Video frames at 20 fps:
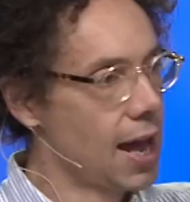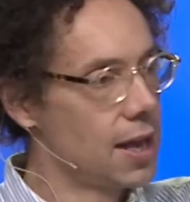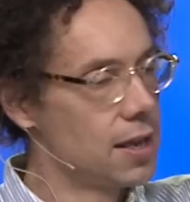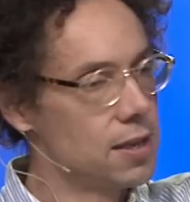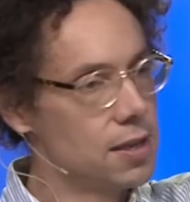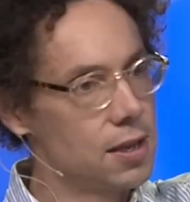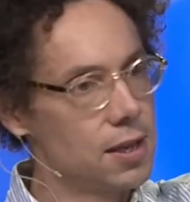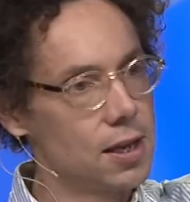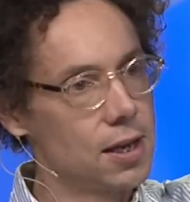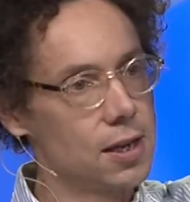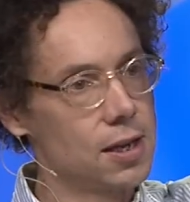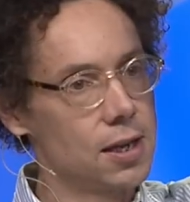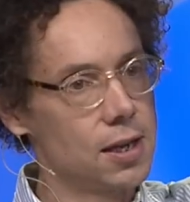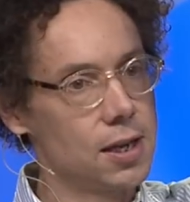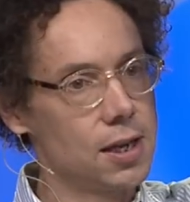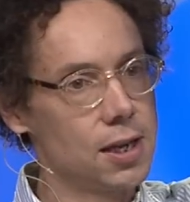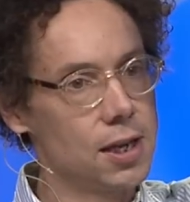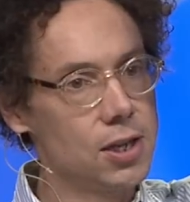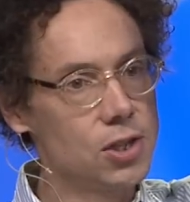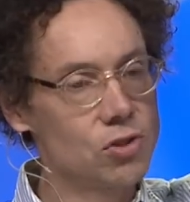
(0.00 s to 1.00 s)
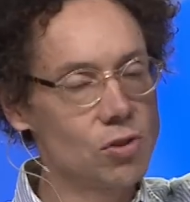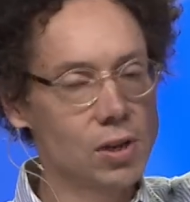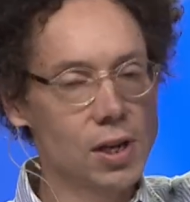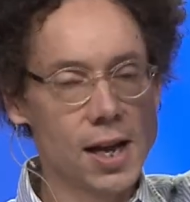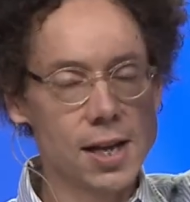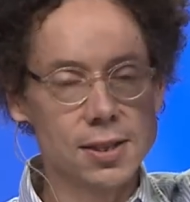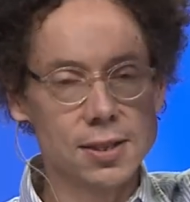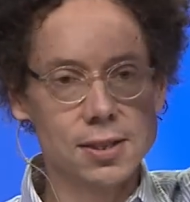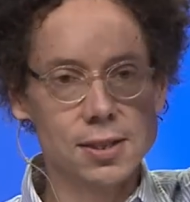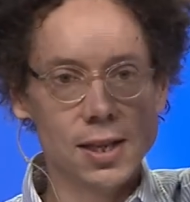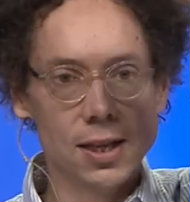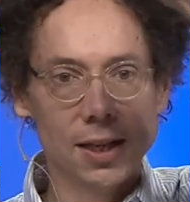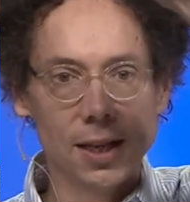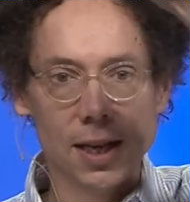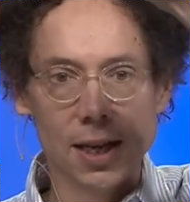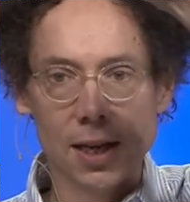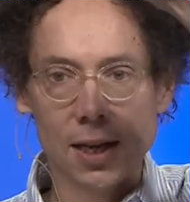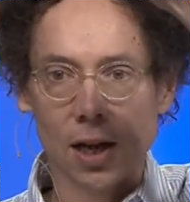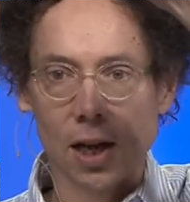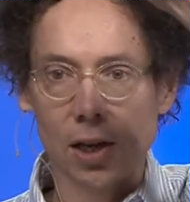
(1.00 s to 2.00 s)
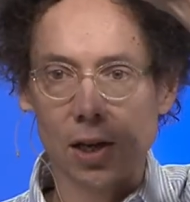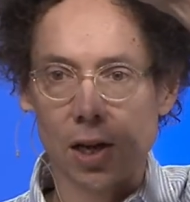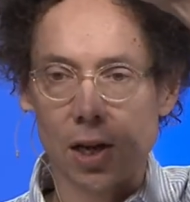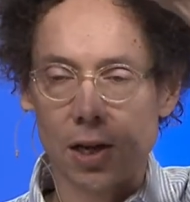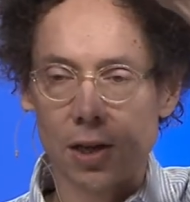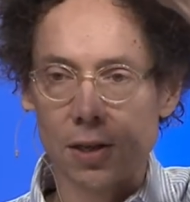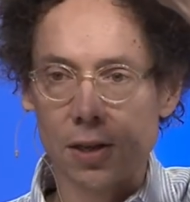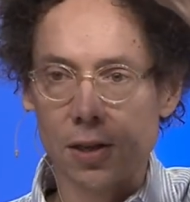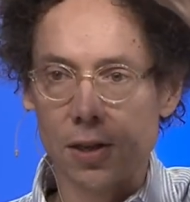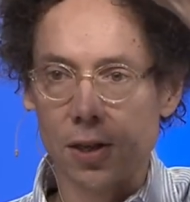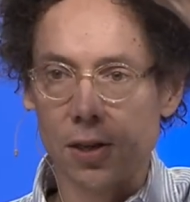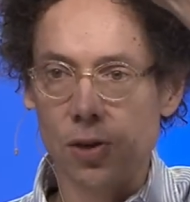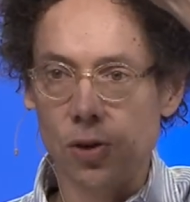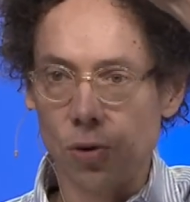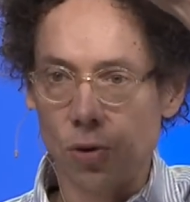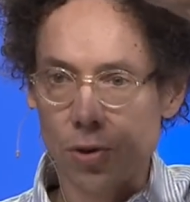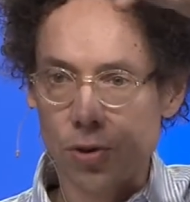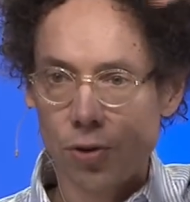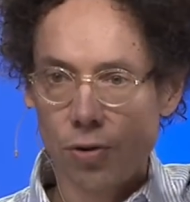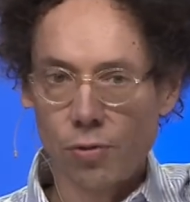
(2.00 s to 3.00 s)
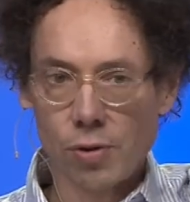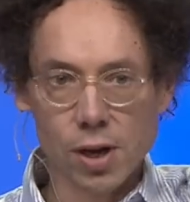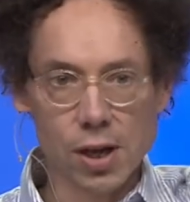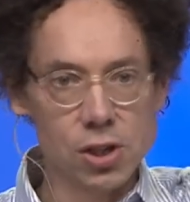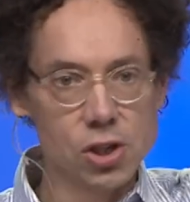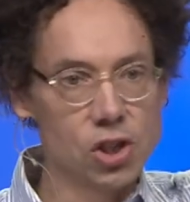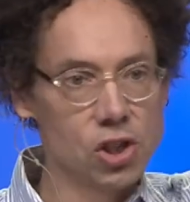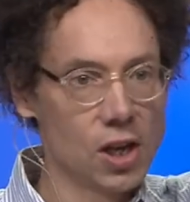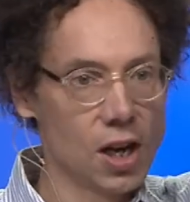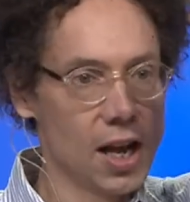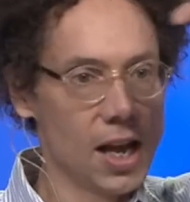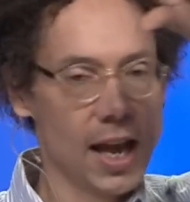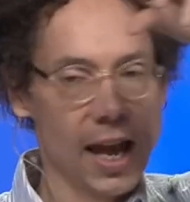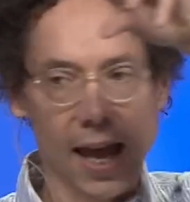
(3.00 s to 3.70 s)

And the Israelites dig in along the northern ridge,